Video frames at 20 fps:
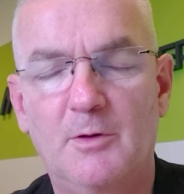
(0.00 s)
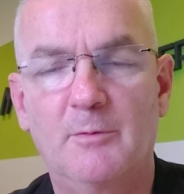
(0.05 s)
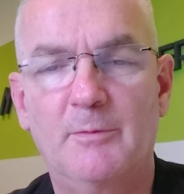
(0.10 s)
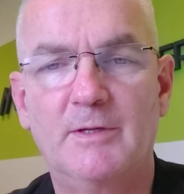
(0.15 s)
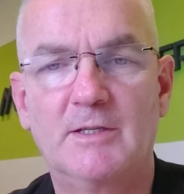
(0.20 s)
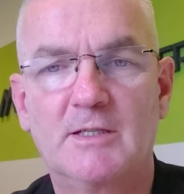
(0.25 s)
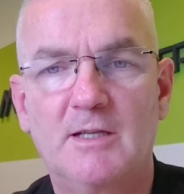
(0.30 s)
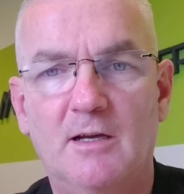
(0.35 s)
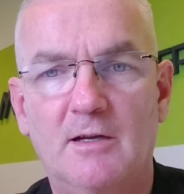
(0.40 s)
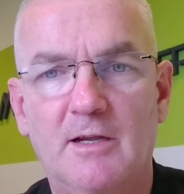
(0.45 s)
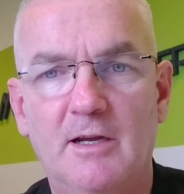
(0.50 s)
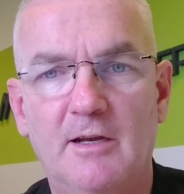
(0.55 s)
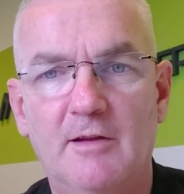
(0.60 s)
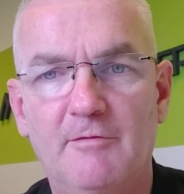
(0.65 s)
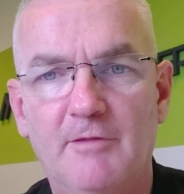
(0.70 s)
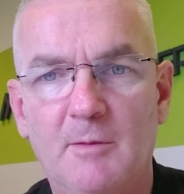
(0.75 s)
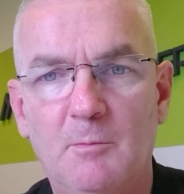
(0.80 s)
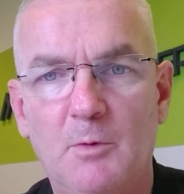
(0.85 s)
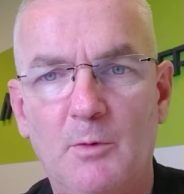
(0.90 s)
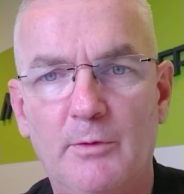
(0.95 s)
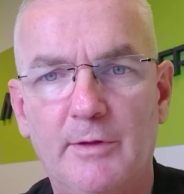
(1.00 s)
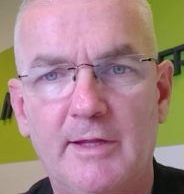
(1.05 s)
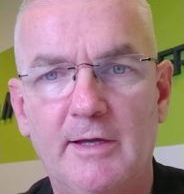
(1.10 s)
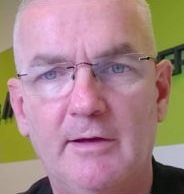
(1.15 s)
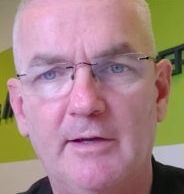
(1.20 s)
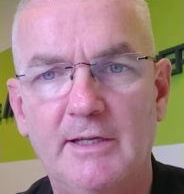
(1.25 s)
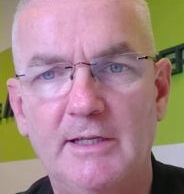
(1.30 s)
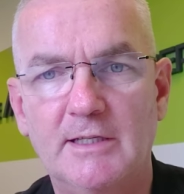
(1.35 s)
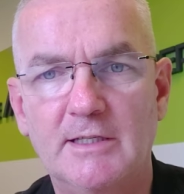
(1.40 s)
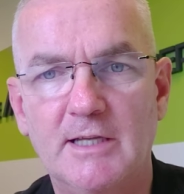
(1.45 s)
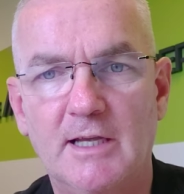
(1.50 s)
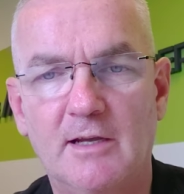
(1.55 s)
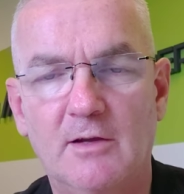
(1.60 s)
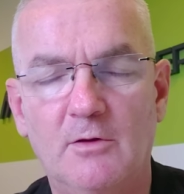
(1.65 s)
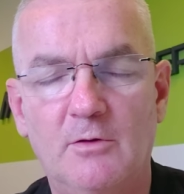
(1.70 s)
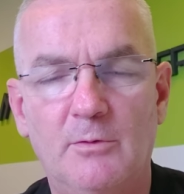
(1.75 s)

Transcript: to be stuck in November without heating